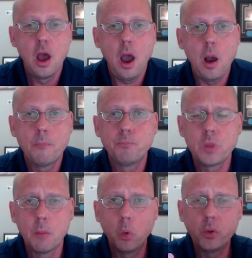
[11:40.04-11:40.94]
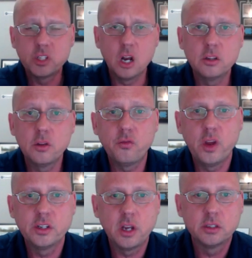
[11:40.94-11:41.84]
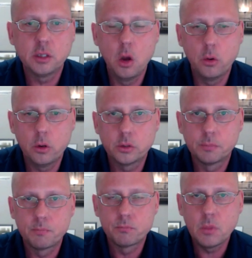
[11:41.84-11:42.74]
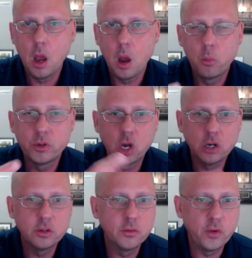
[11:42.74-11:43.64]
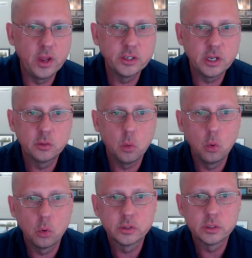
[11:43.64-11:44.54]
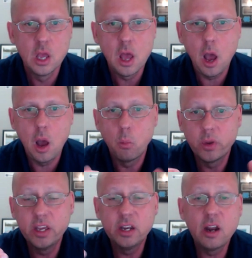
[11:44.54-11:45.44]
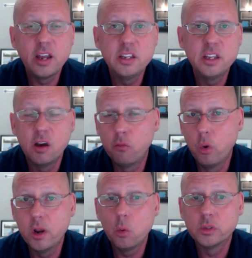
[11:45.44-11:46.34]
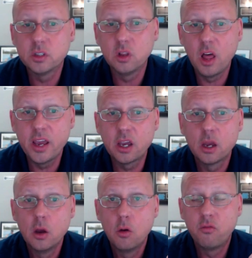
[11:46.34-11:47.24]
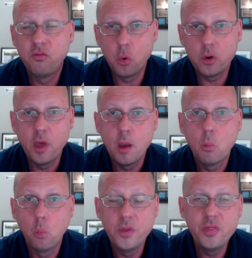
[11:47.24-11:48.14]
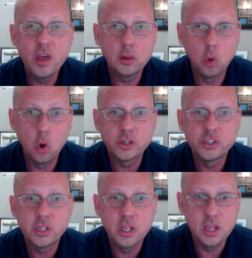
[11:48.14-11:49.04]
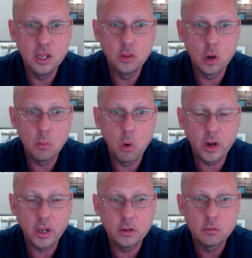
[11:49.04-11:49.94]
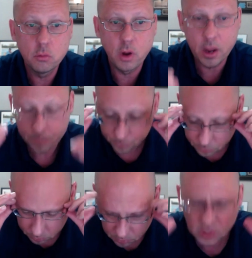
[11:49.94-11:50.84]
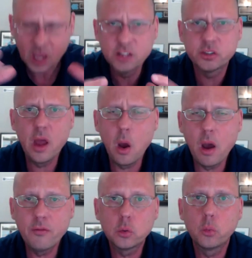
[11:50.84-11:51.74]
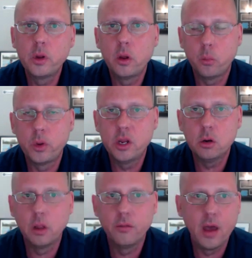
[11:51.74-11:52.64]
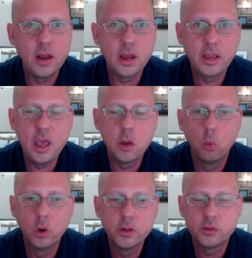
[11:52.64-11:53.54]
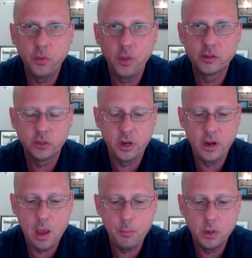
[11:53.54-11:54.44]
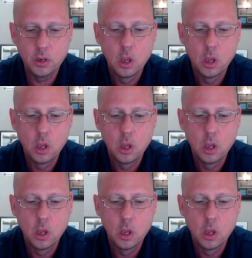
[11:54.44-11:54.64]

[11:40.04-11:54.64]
But we talk to the franchise owners. We talk to the franchisors. We get an idea of what it was like for them when they launched in their market, right? And so now after we hear all of that, again, one of two things are going to happen.